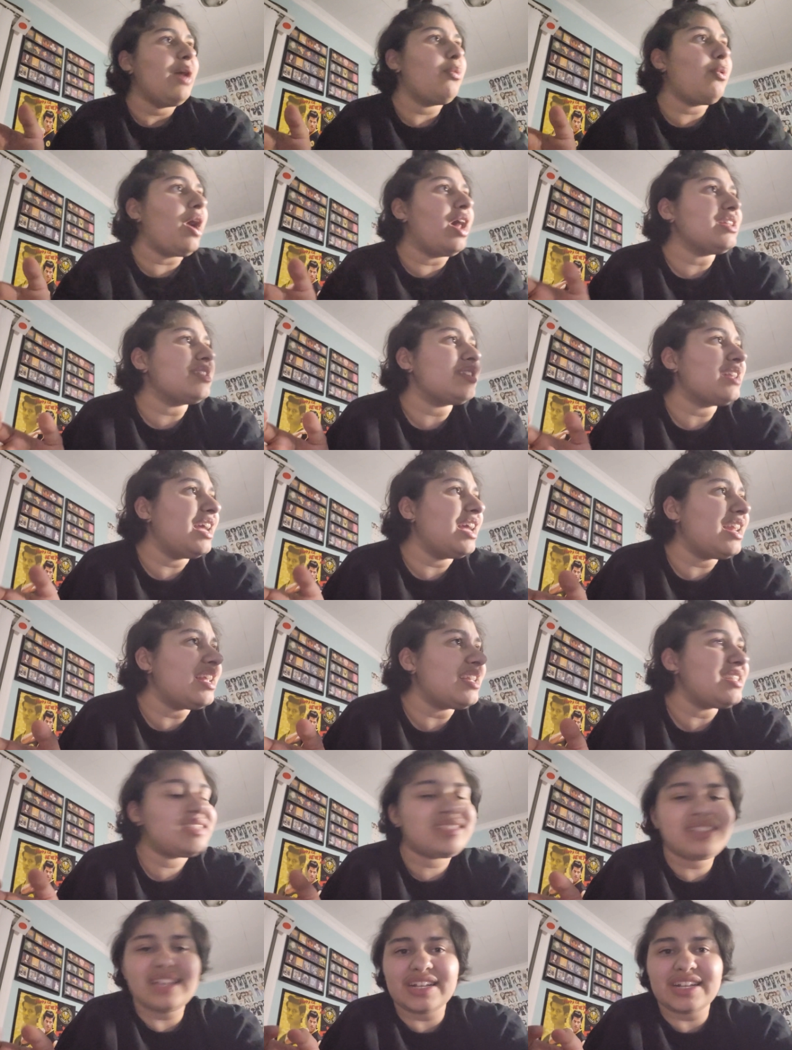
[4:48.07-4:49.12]
Well, it is
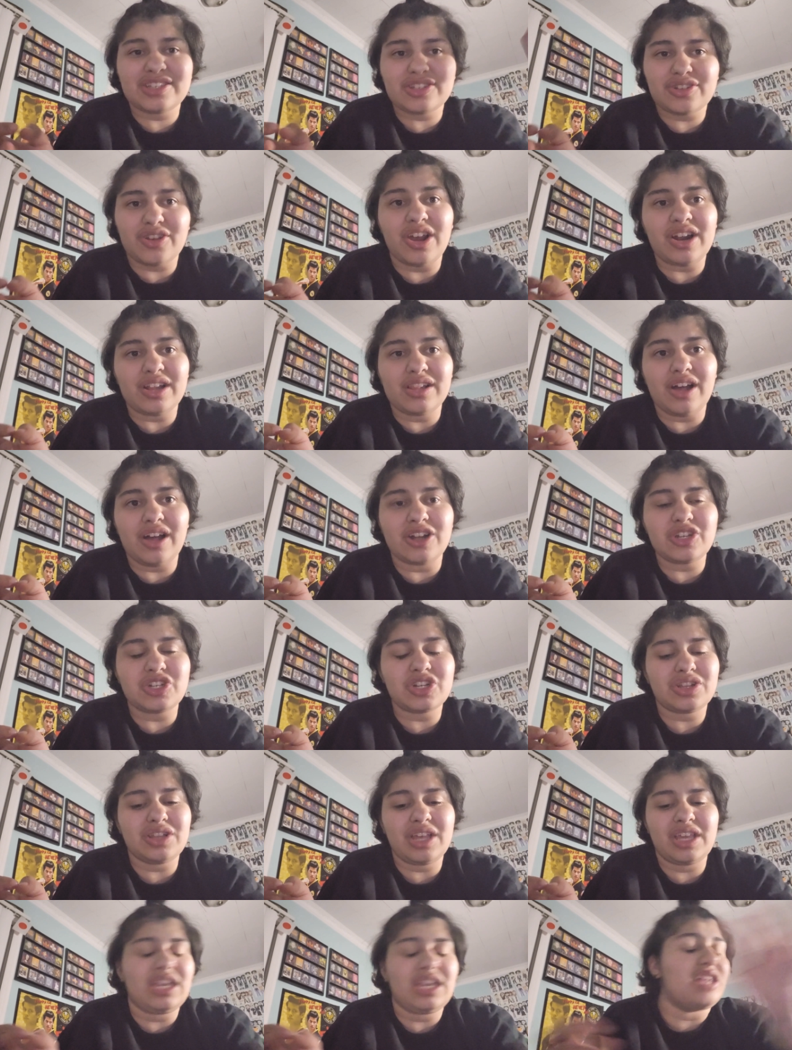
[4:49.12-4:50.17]
six
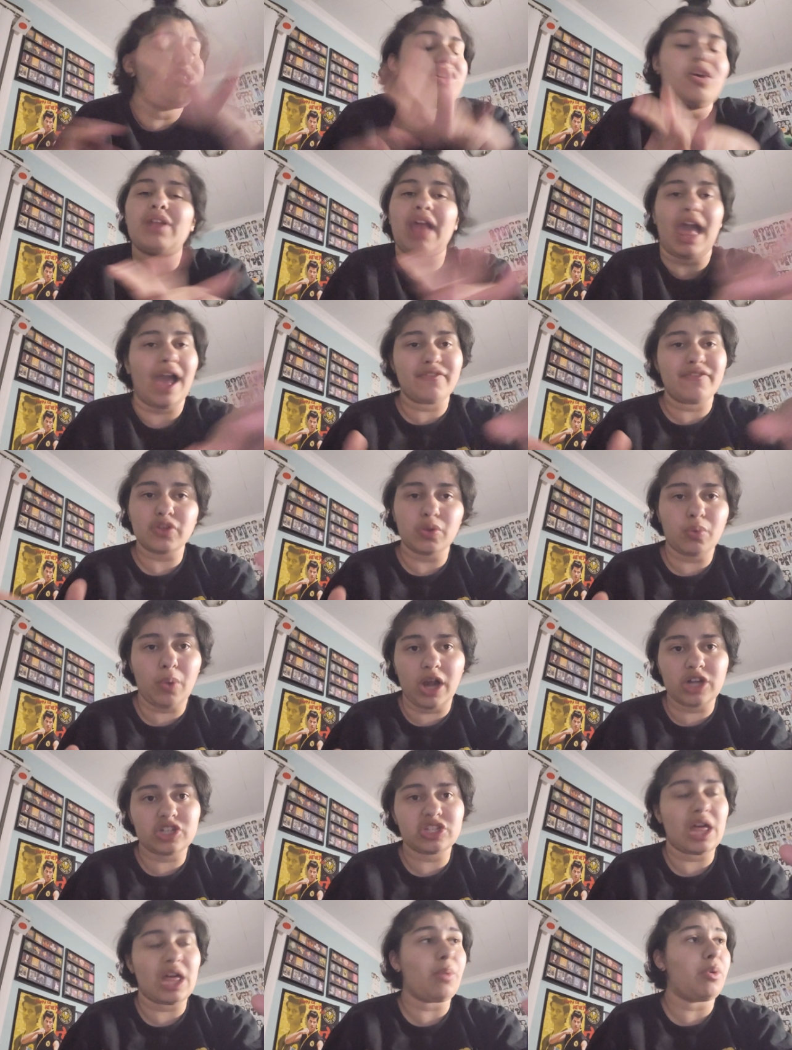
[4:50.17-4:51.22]
chronologically, you don't have to
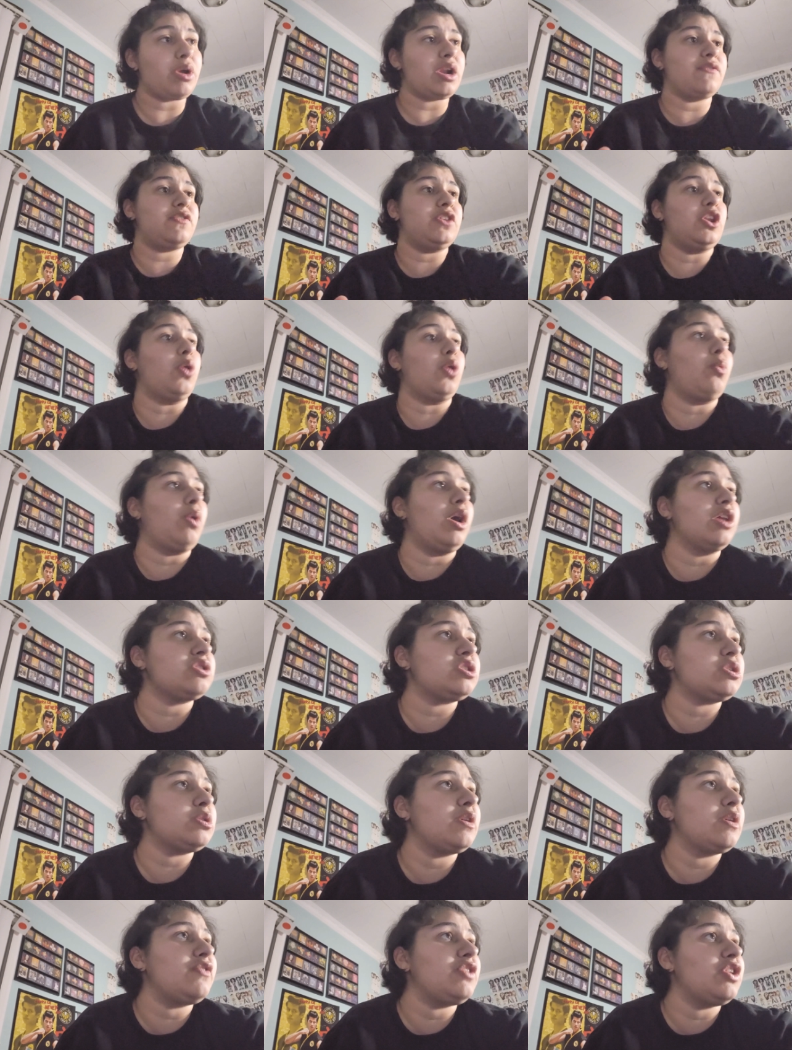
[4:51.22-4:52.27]
watch that one if you don't want
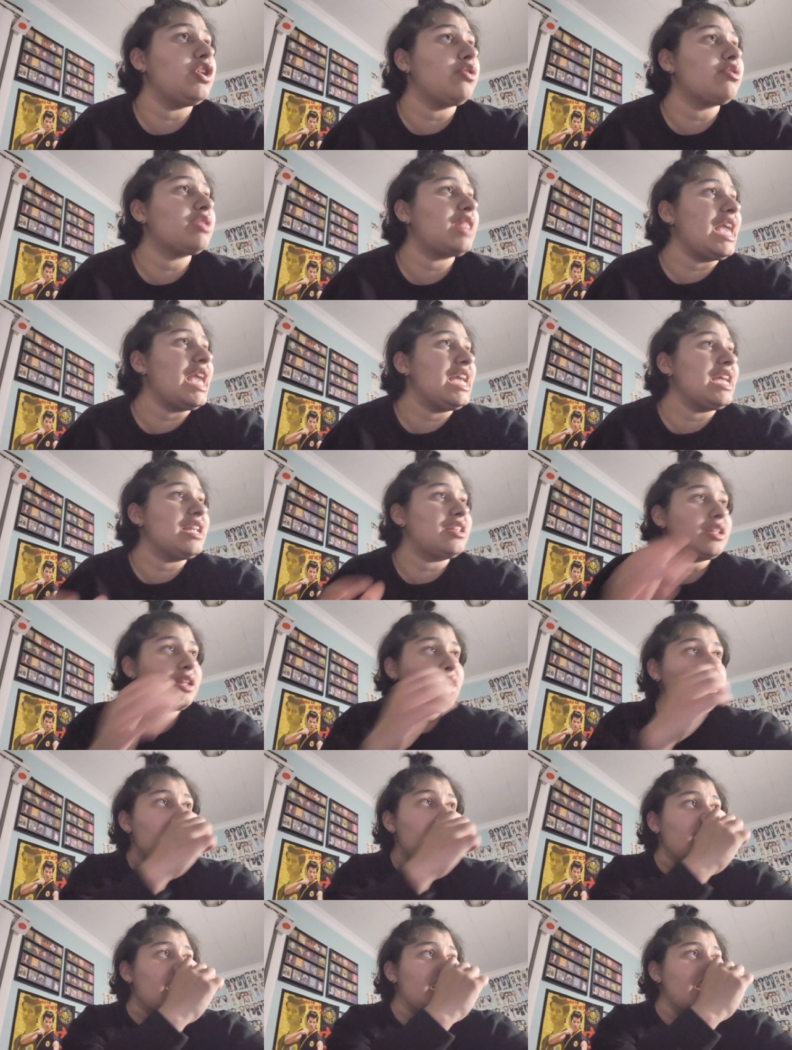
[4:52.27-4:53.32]
to, if you don't think it
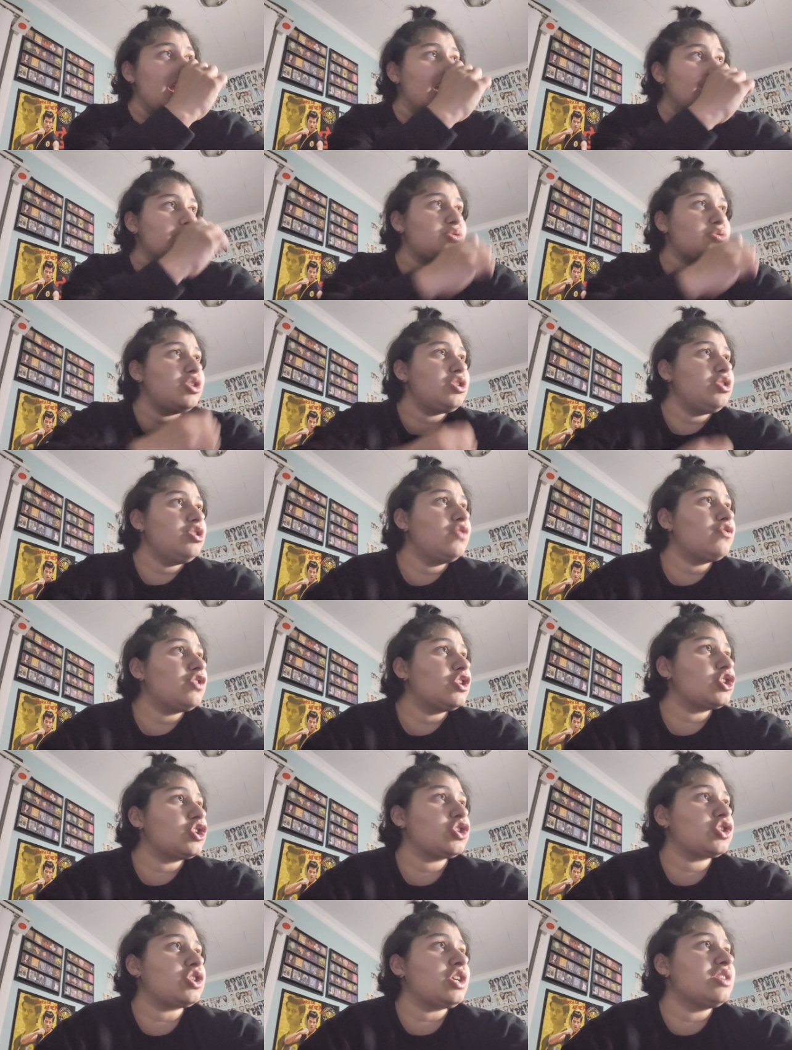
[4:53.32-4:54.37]
connects with the universe
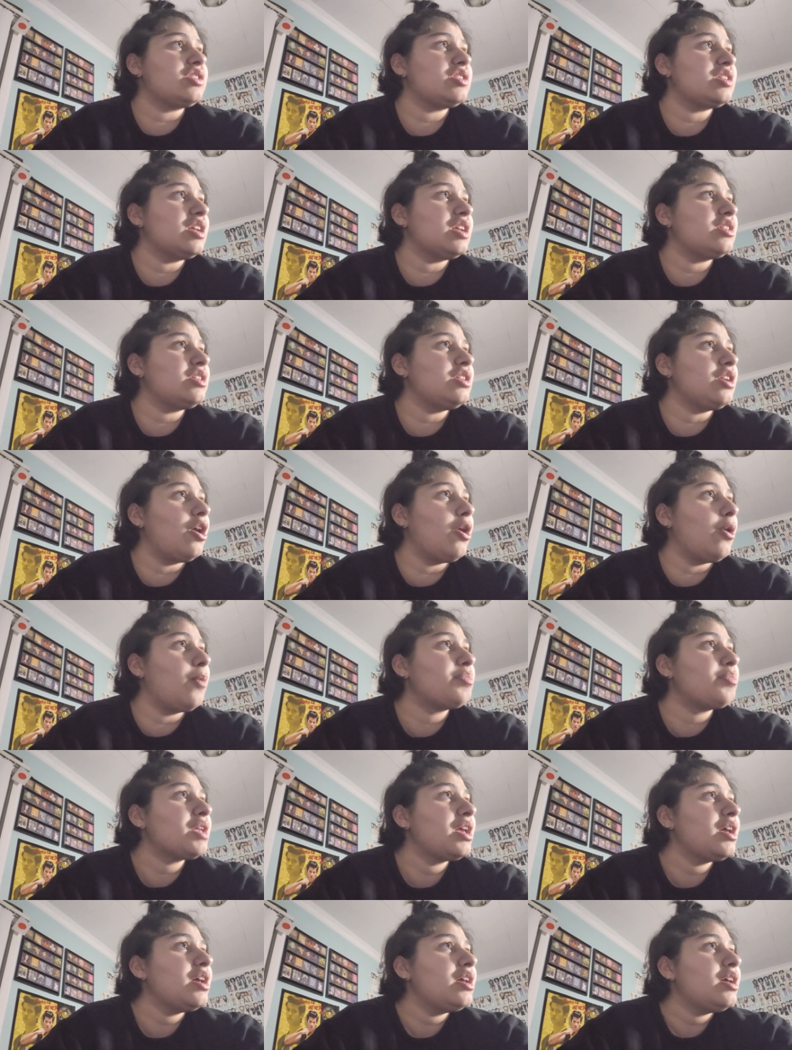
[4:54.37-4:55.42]
just because it, you know,
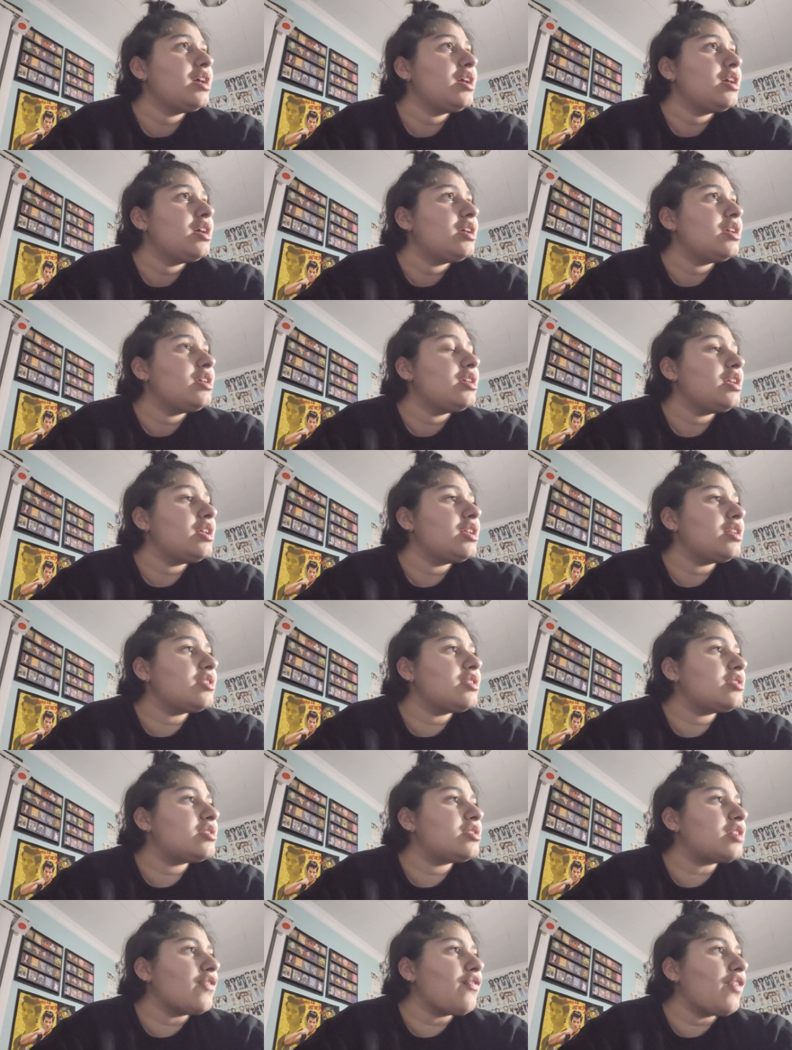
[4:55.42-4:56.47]
it,
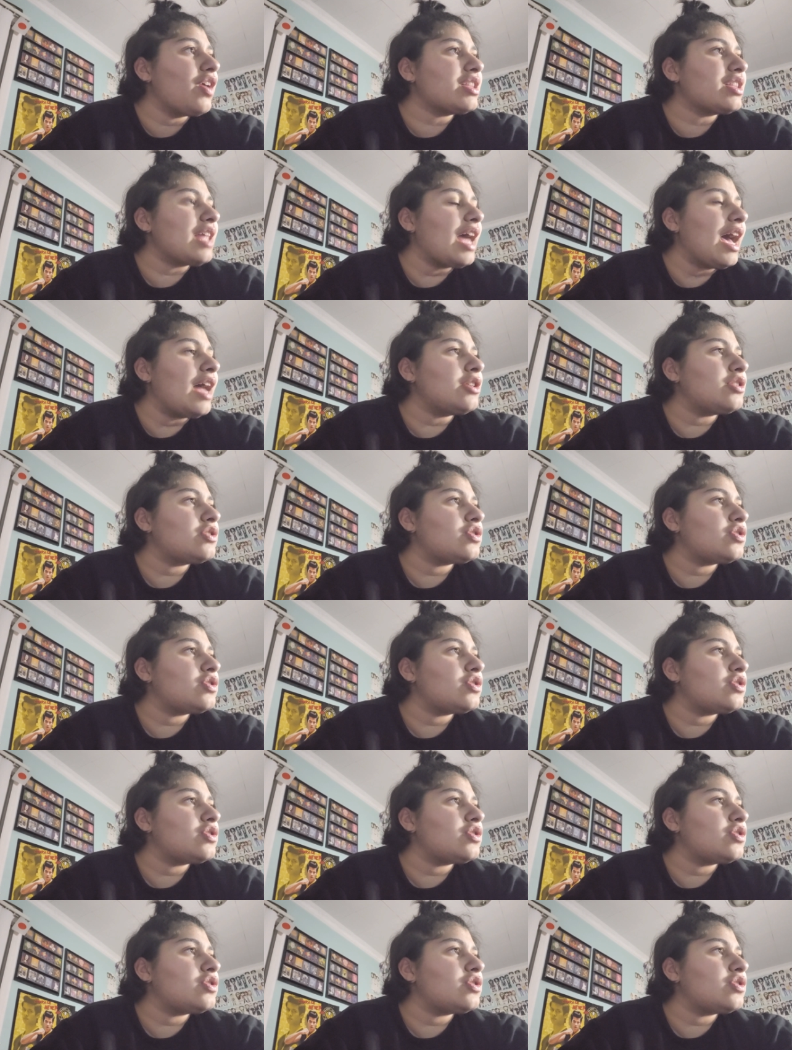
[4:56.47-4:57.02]
stuff like that.